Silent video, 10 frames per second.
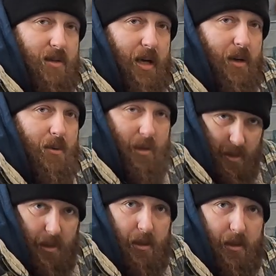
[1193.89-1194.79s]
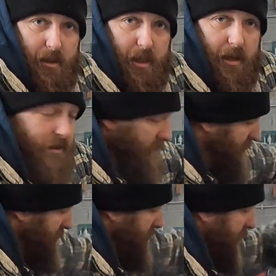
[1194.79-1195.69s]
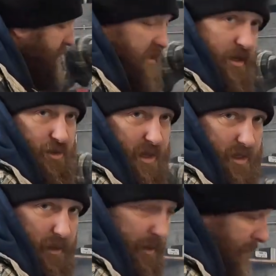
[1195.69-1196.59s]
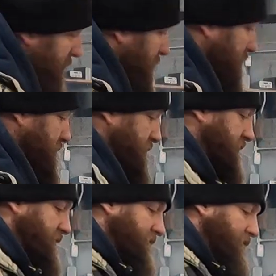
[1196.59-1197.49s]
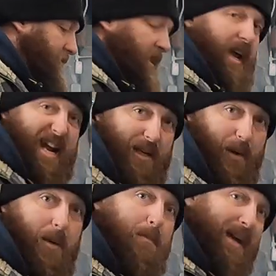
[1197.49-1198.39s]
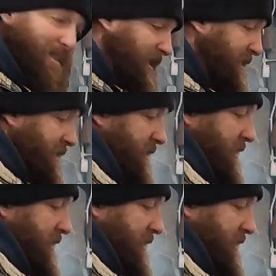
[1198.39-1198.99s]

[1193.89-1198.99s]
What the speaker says: So yeah, if there's interest, I'll do it. Anyway, back to this.